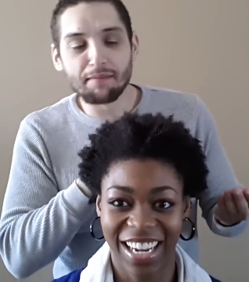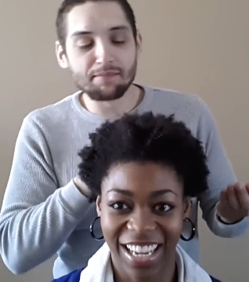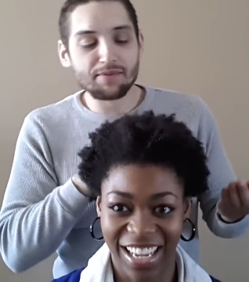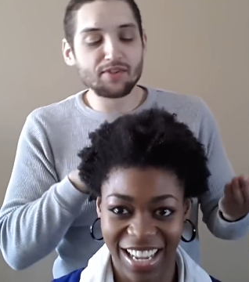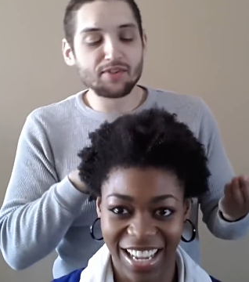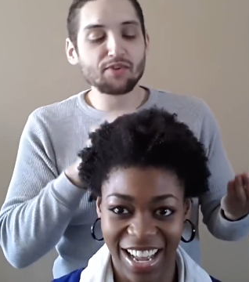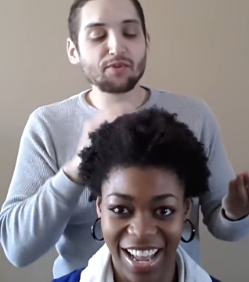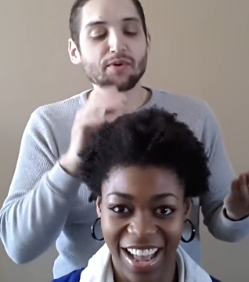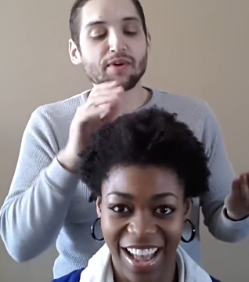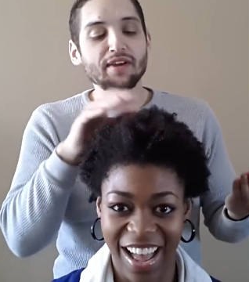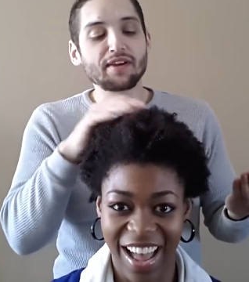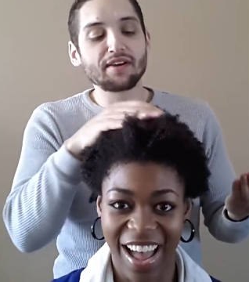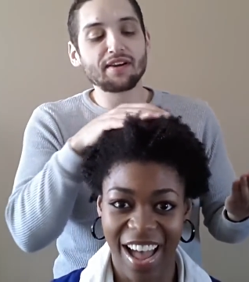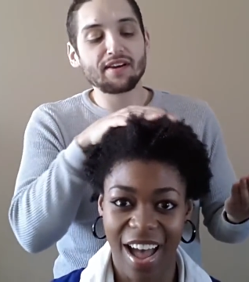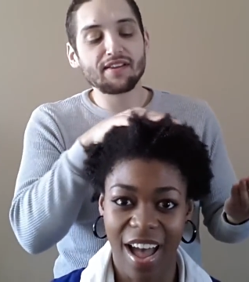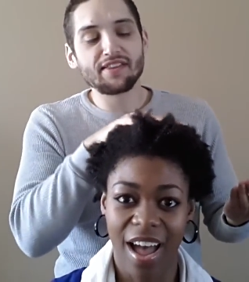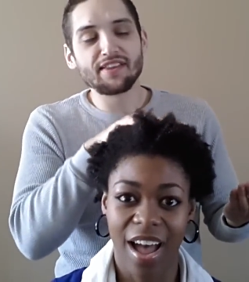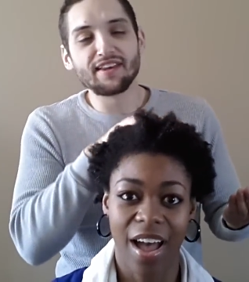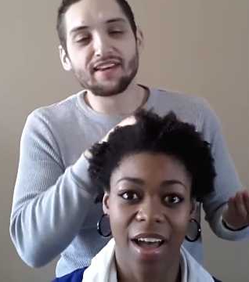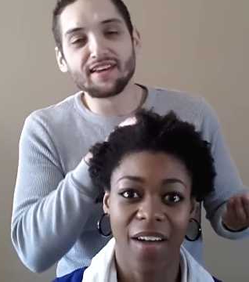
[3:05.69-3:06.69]
Speaker 1: I'm
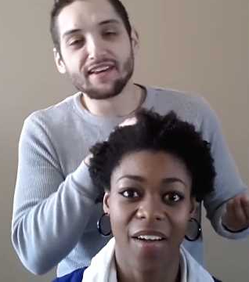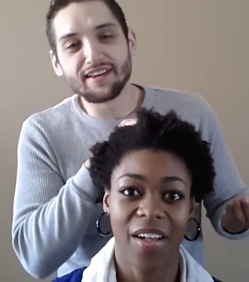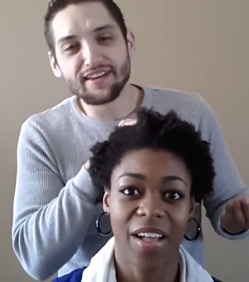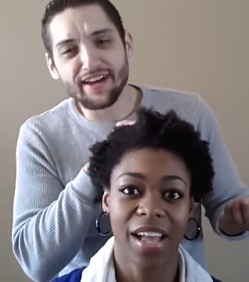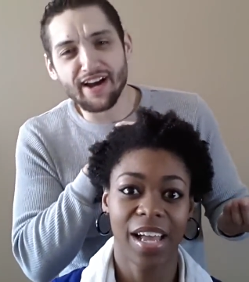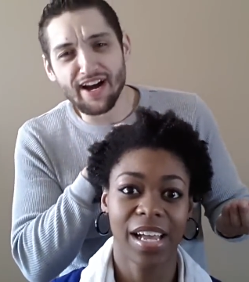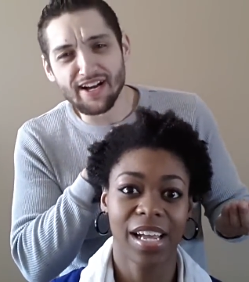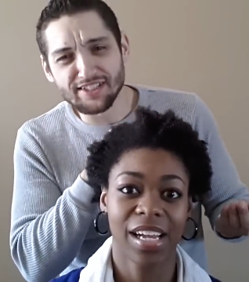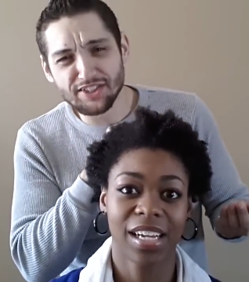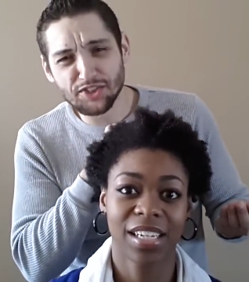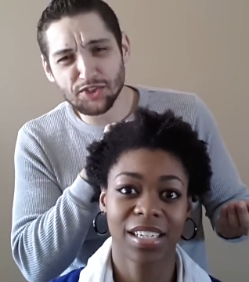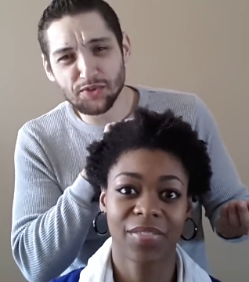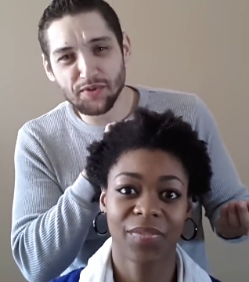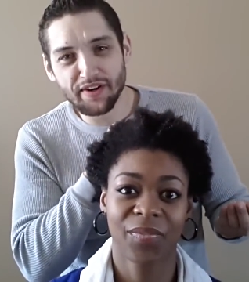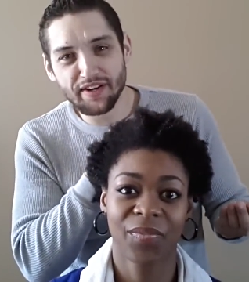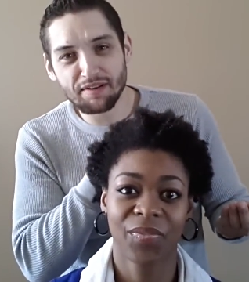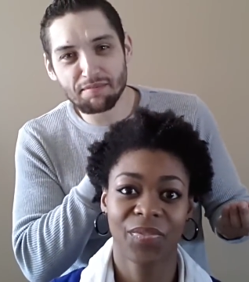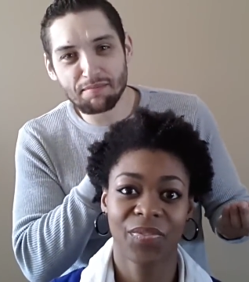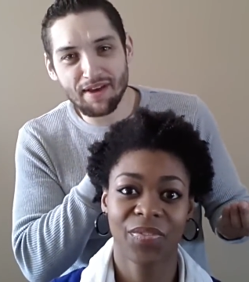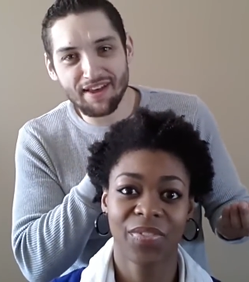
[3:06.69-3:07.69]
doing the
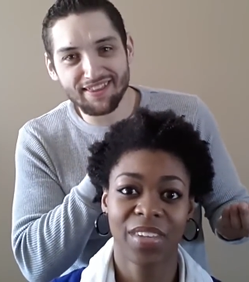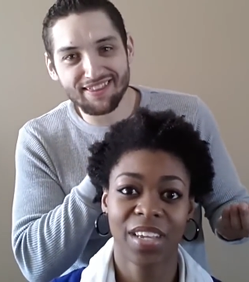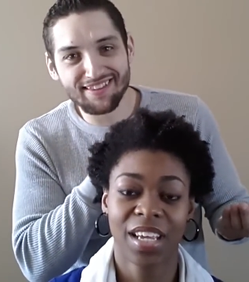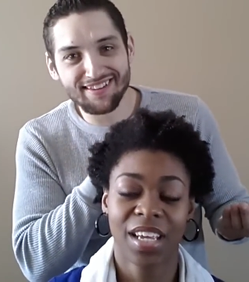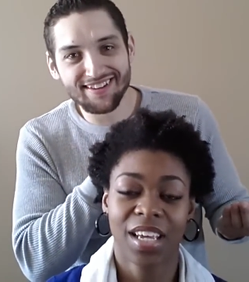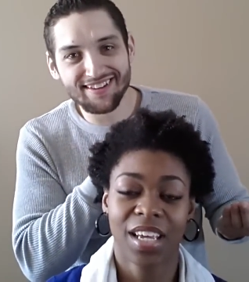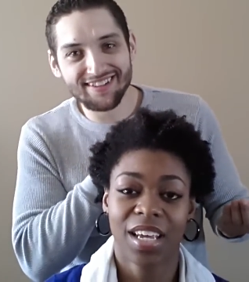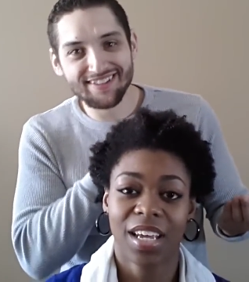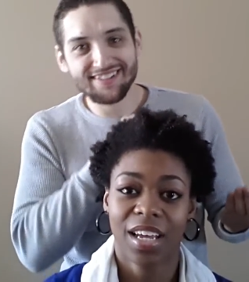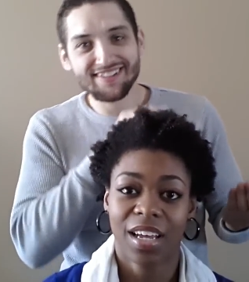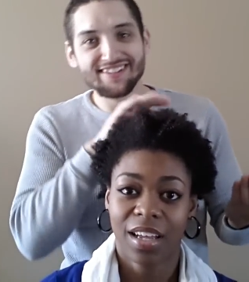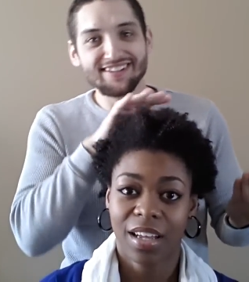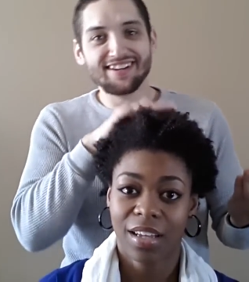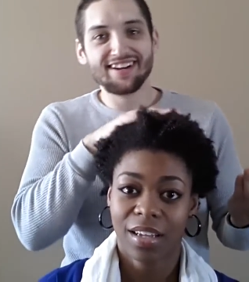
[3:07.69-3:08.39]
concentrated method,